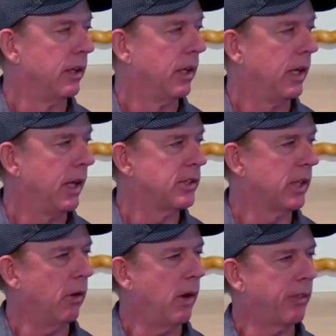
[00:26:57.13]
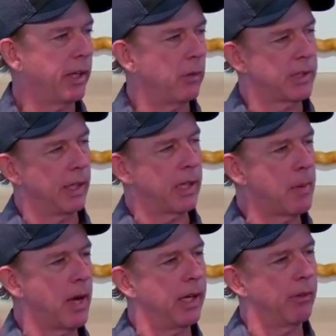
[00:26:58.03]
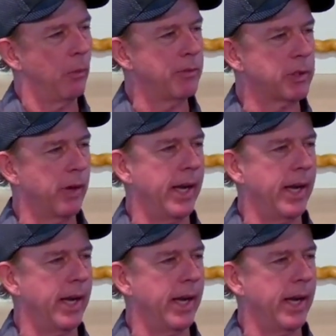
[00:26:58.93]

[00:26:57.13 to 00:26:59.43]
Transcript: And he said, Oh, I thought you were saying, Come on in. The waves are great.